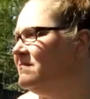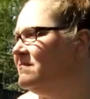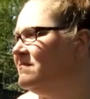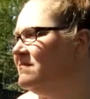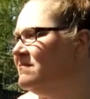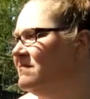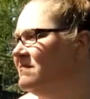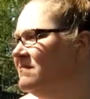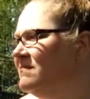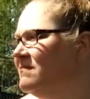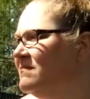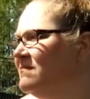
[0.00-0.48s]

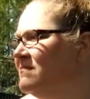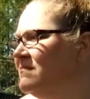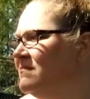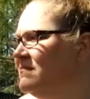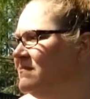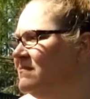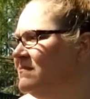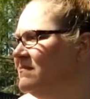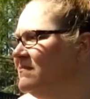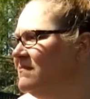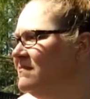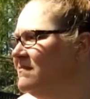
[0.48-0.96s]

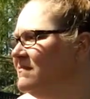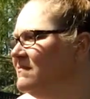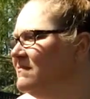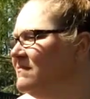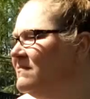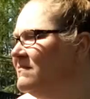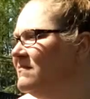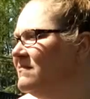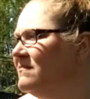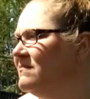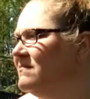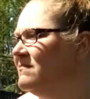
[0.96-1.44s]

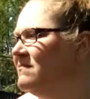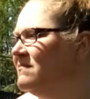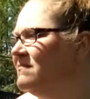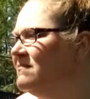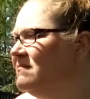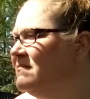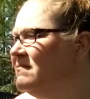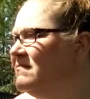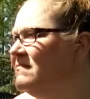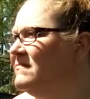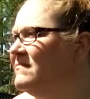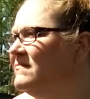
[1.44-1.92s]

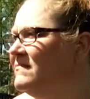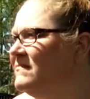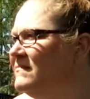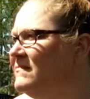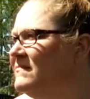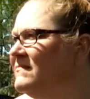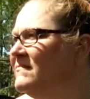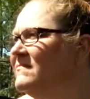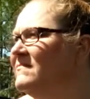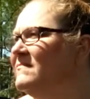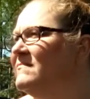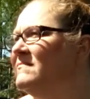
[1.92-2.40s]

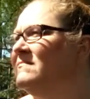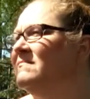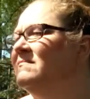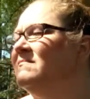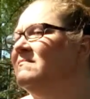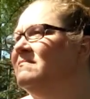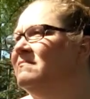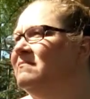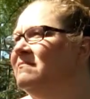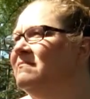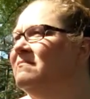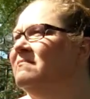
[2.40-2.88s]

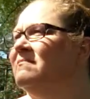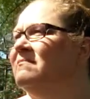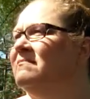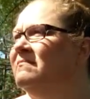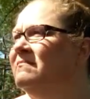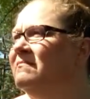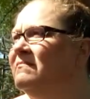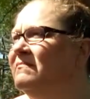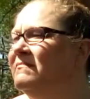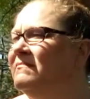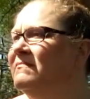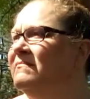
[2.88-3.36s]

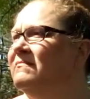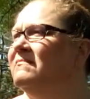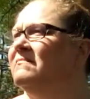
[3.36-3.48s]
(silent)